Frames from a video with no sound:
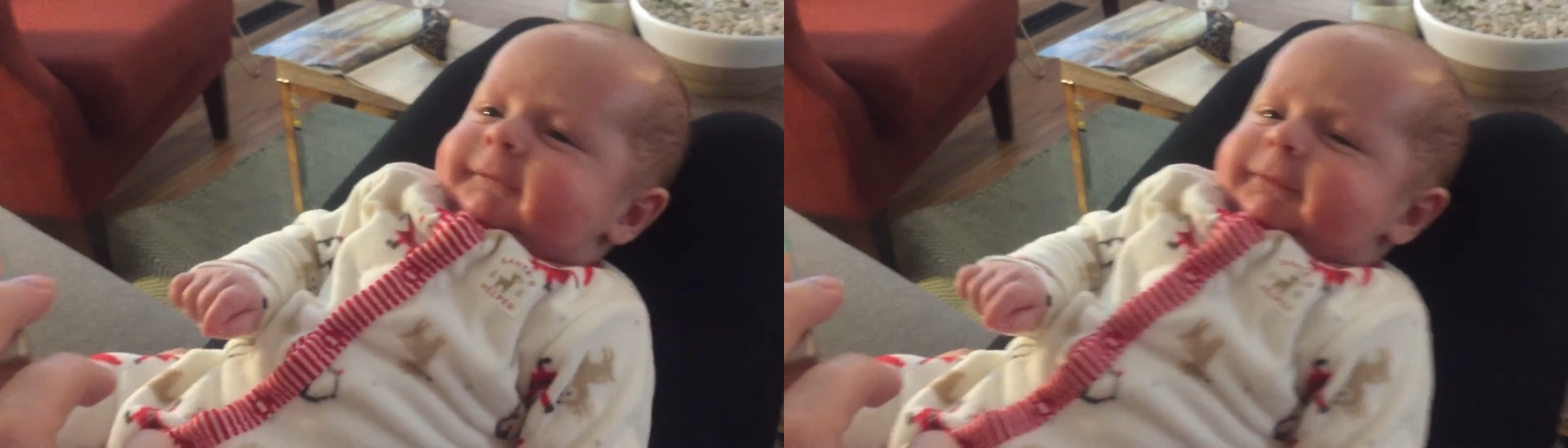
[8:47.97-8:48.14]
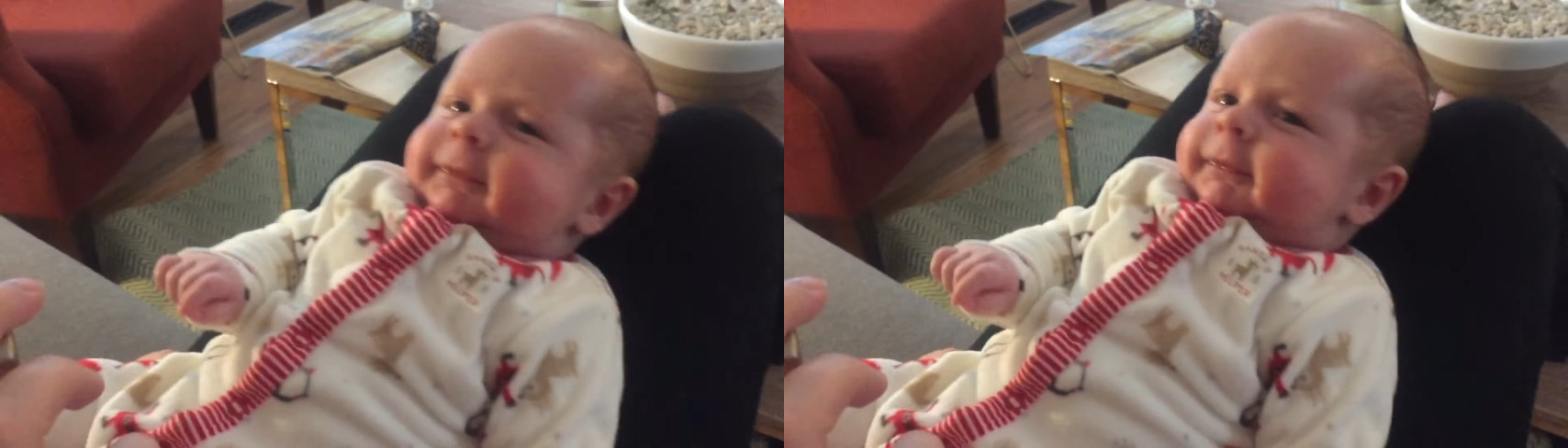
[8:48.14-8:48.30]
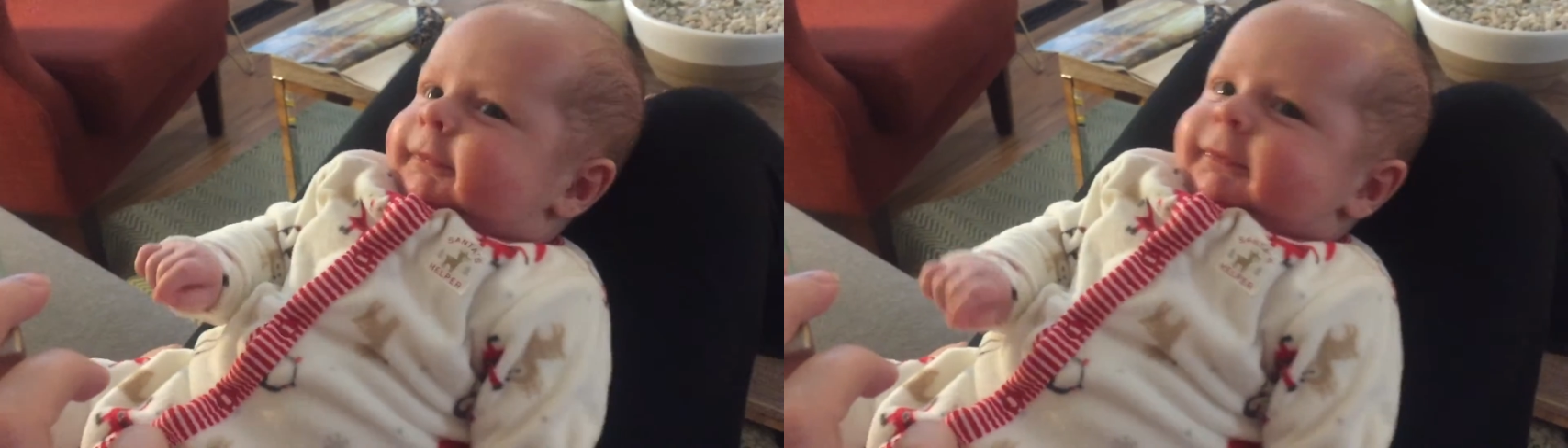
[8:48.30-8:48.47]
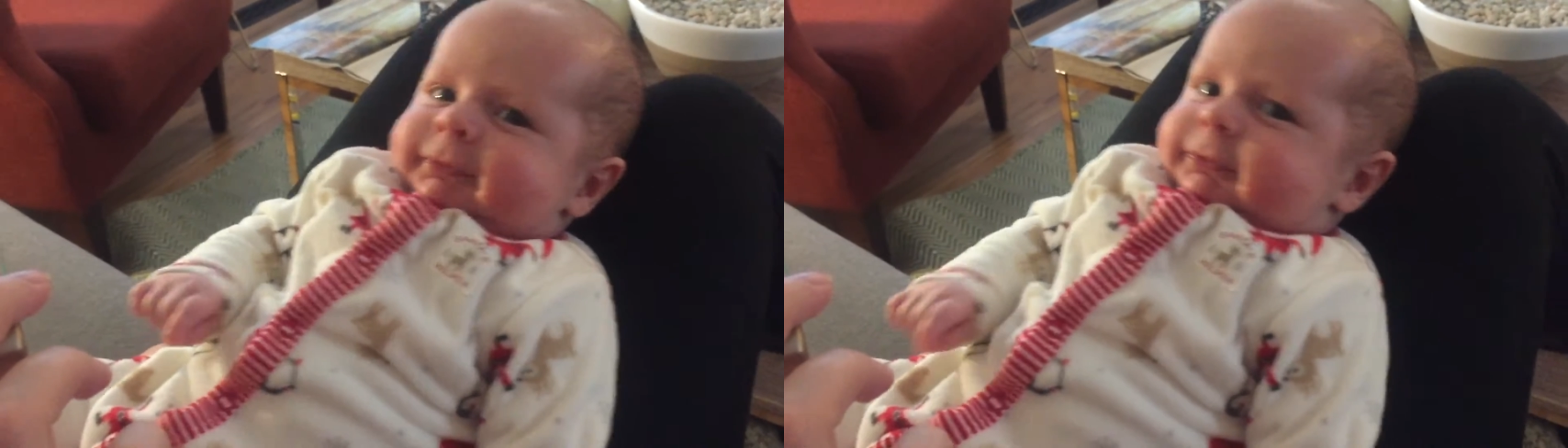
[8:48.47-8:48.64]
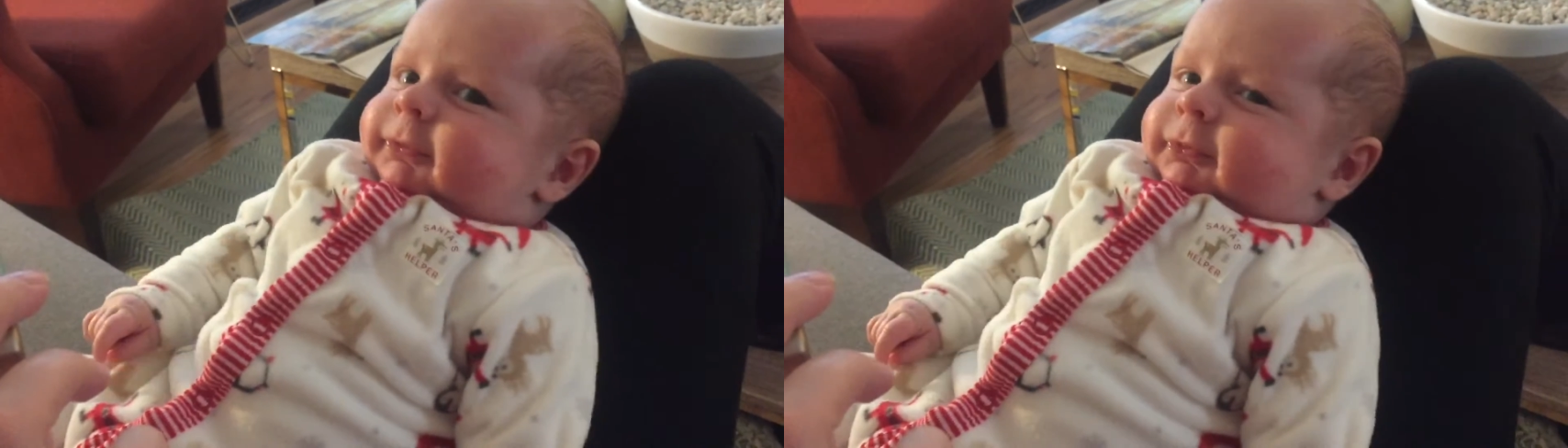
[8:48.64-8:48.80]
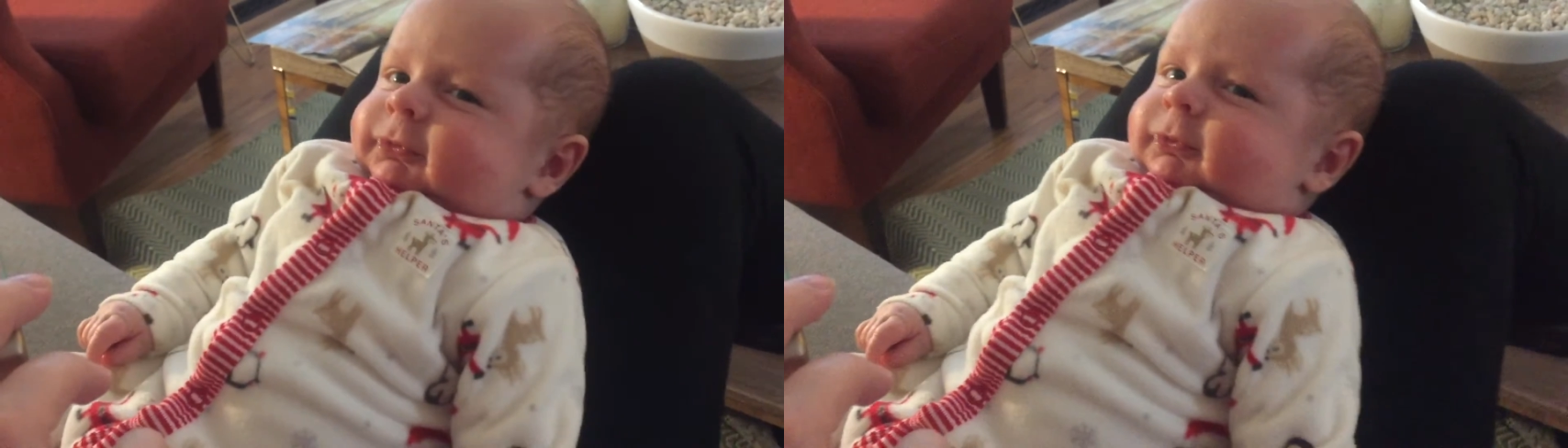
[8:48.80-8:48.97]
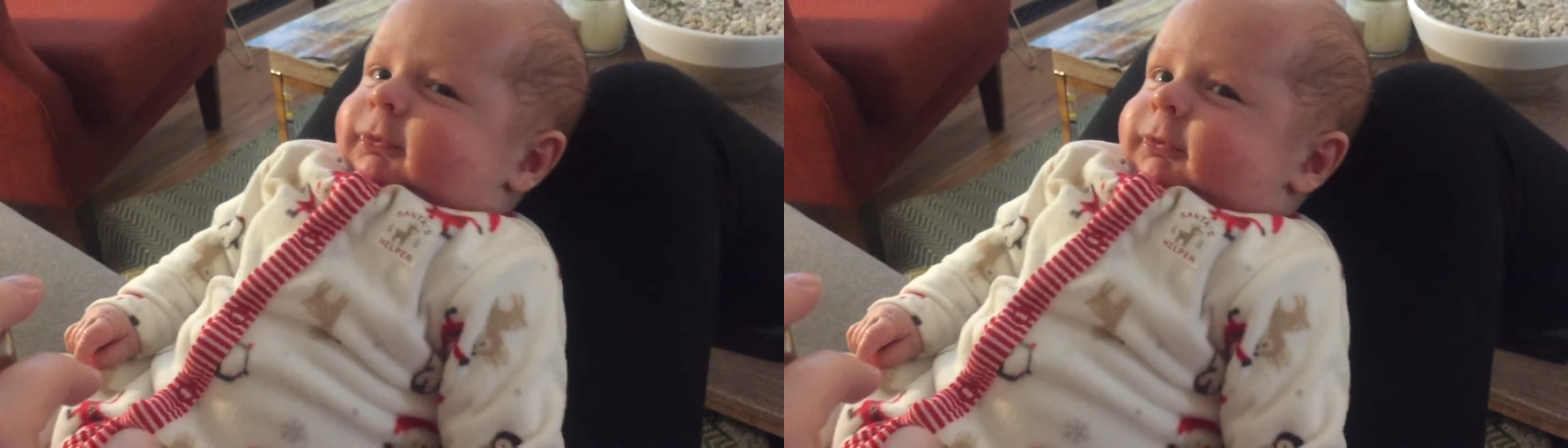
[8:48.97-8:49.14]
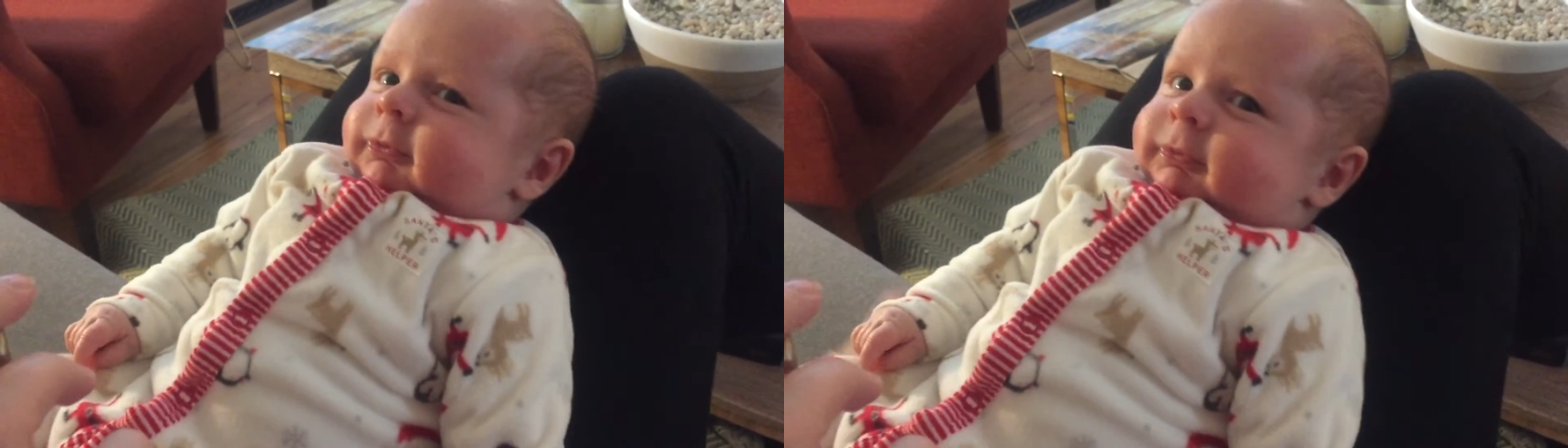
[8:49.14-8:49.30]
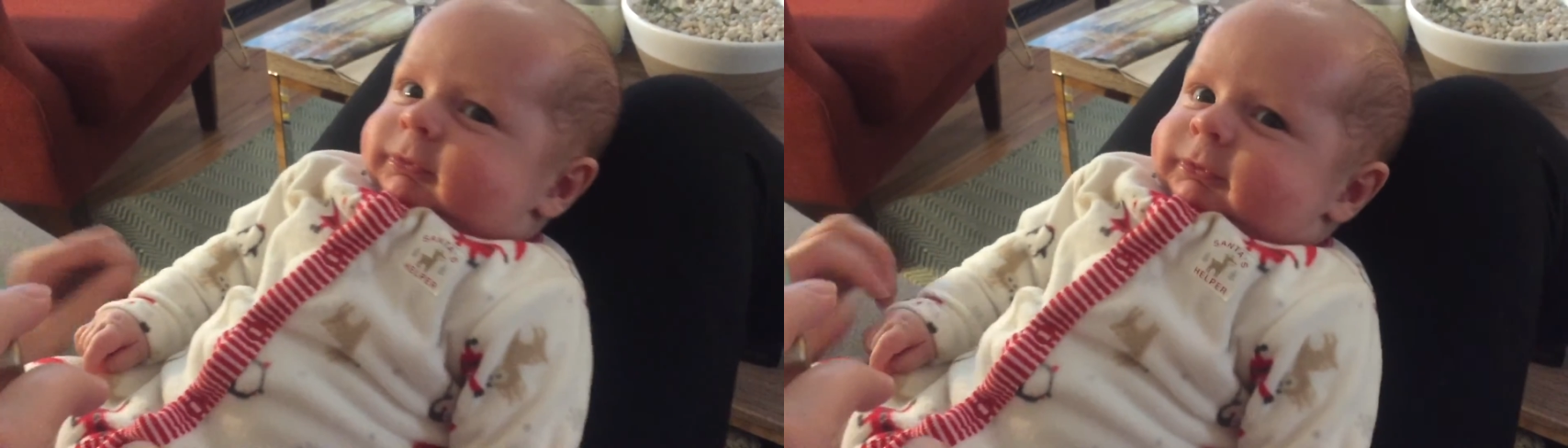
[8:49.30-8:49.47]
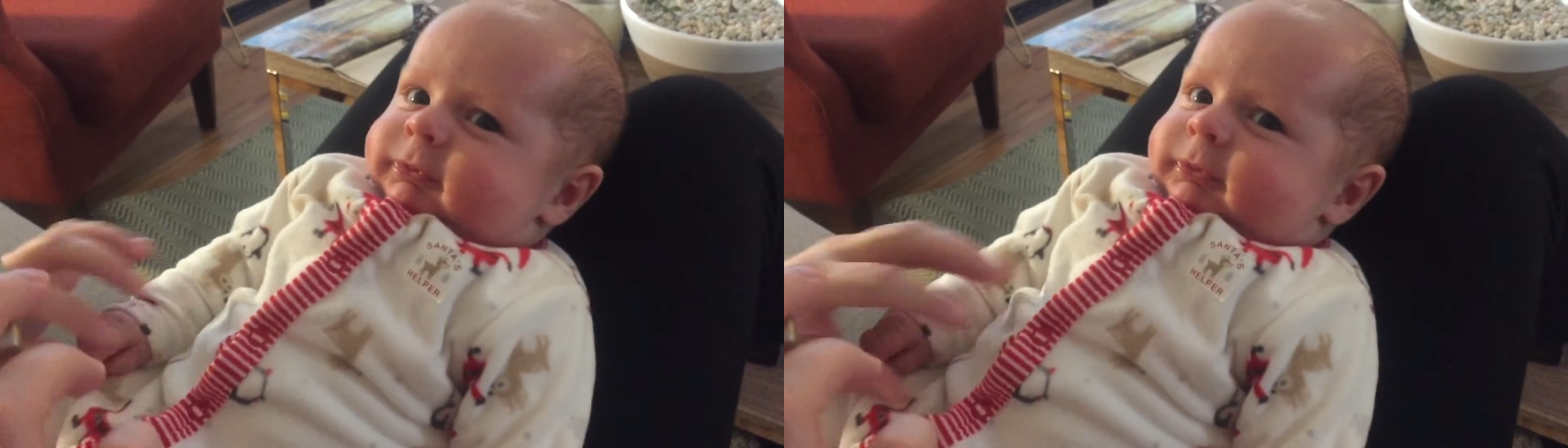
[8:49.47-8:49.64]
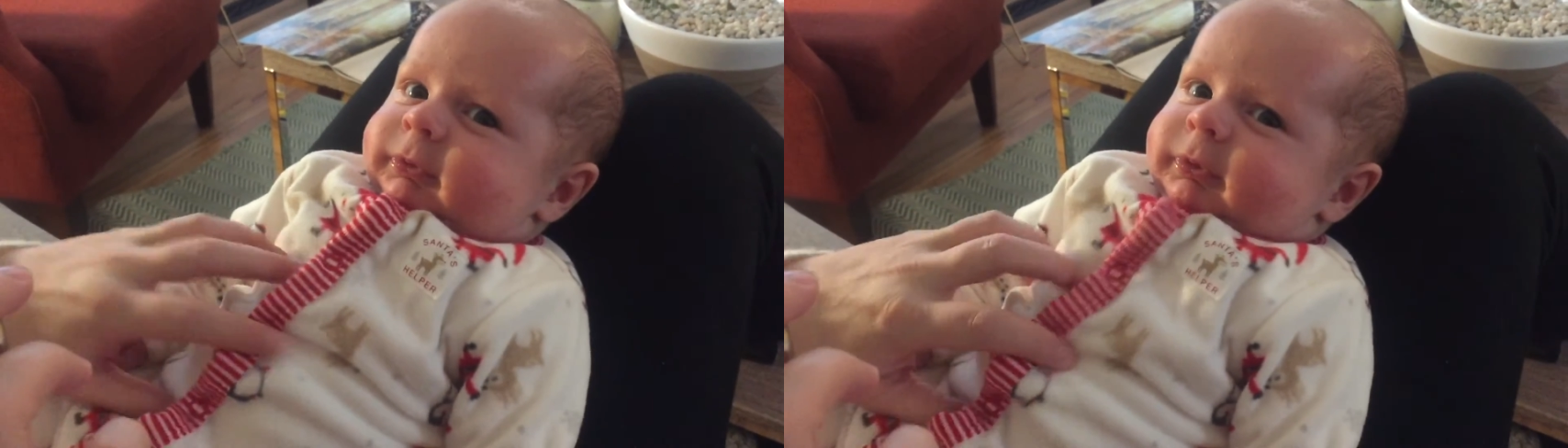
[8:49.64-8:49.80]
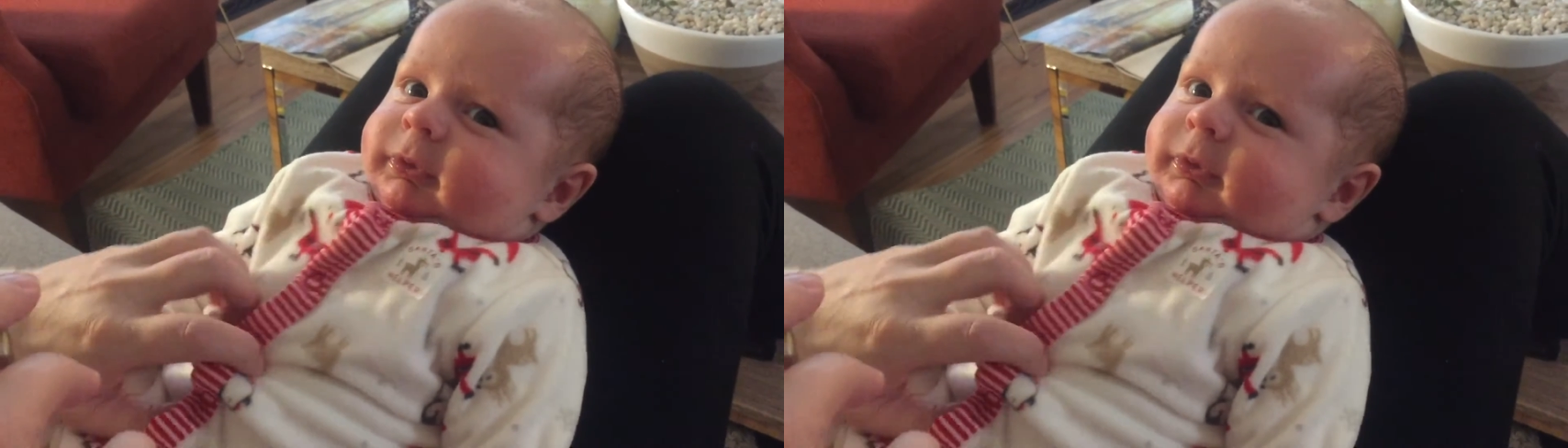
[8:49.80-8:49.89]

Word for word: you having a good Christmas Eve?